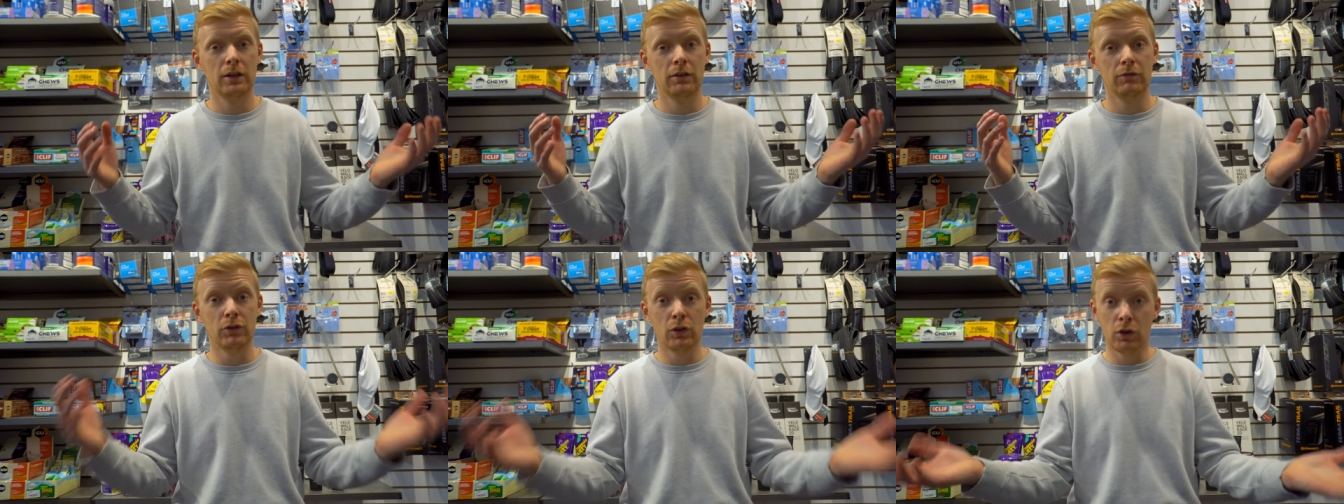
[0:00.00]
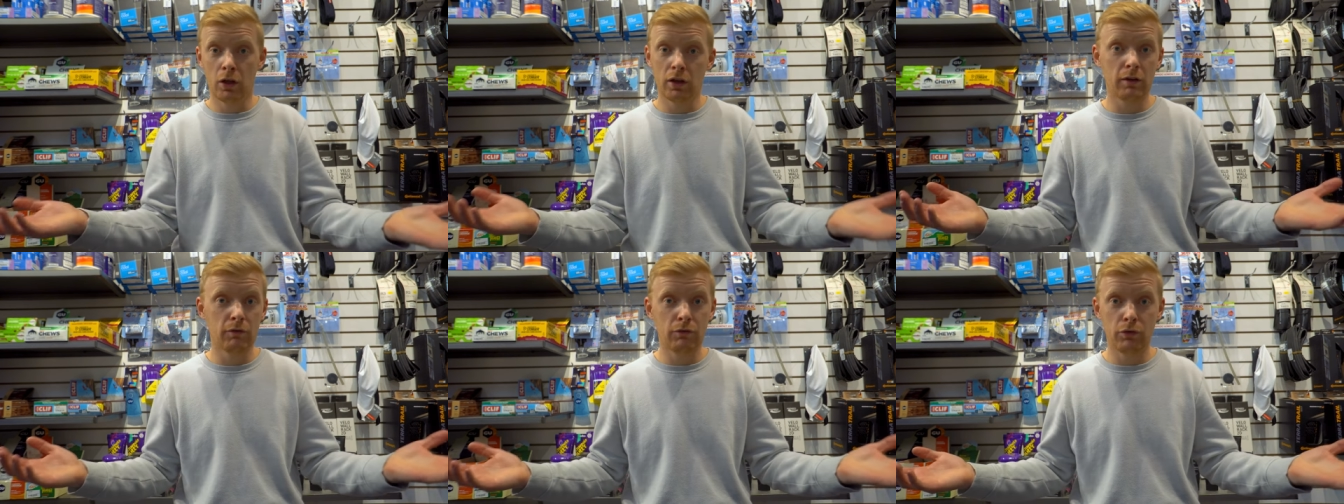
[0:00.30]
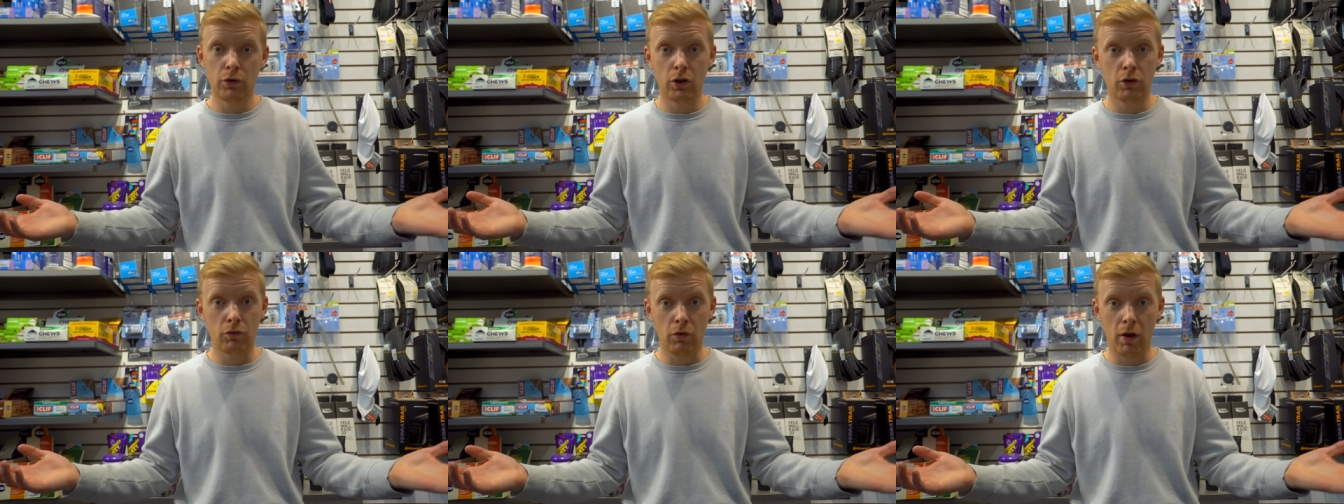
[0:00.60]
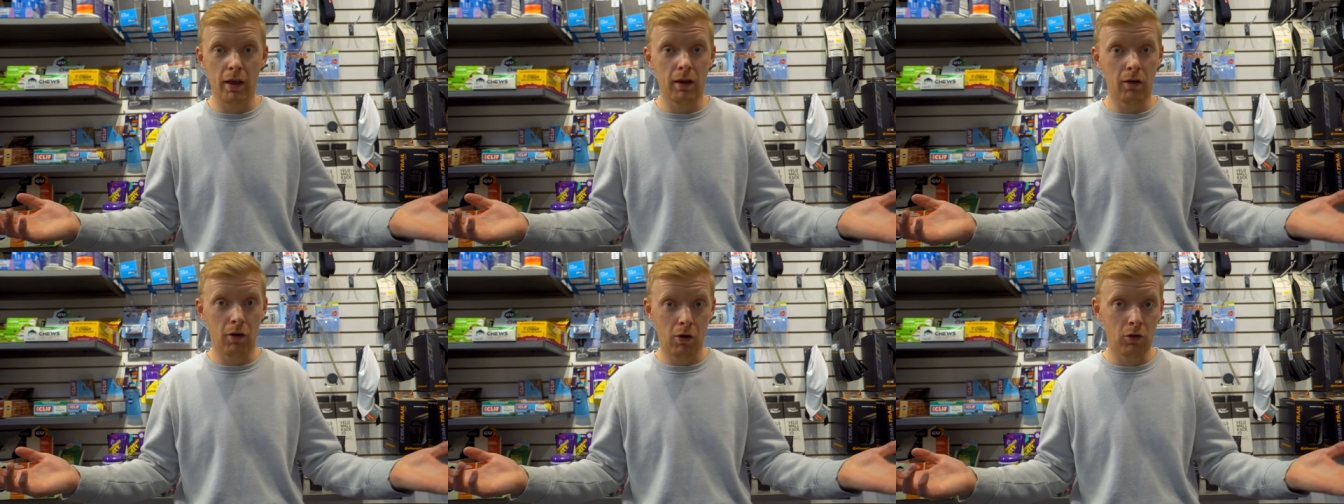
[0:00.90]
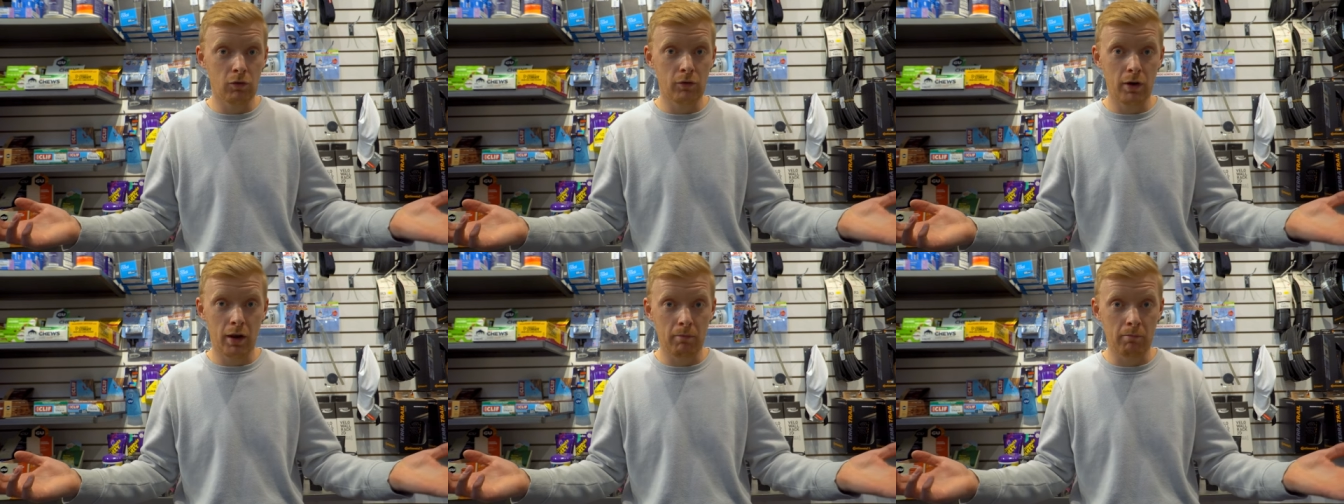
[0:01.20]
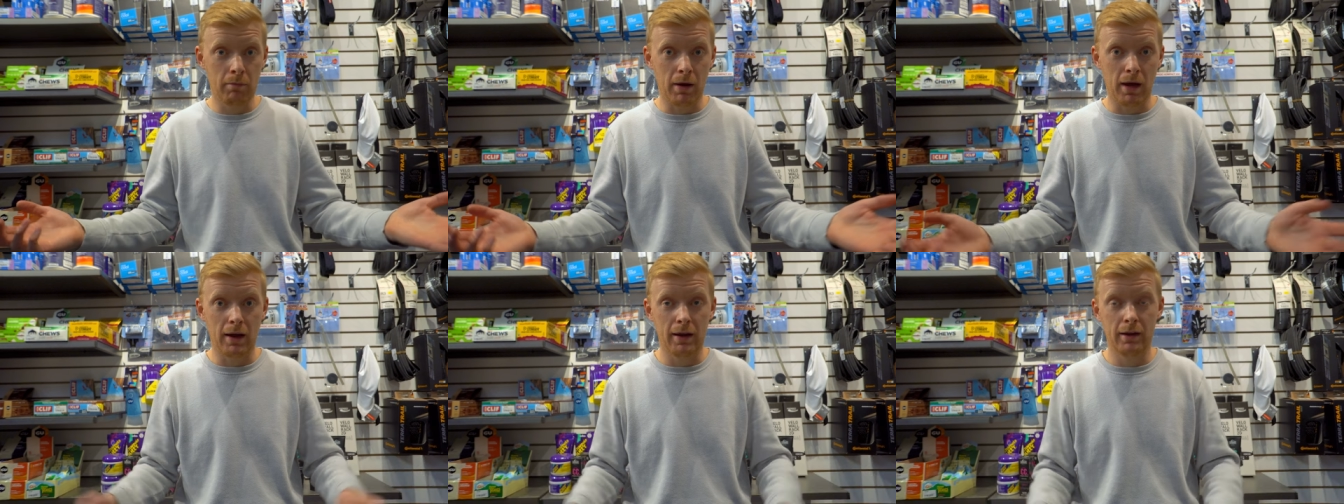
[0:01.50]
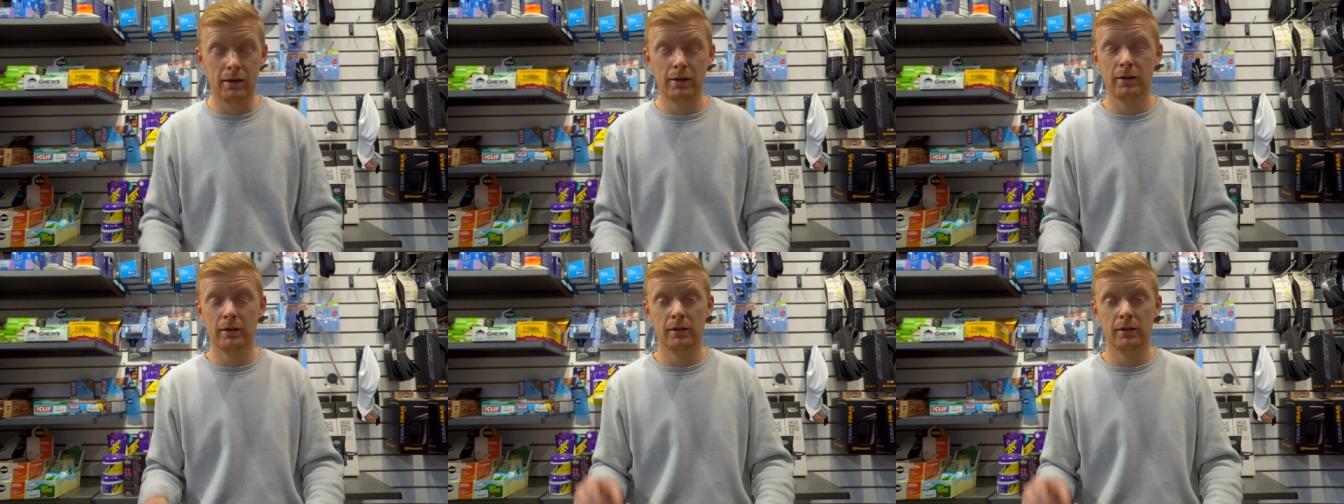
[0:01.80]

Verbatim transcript: If you're looking for a great all round bike,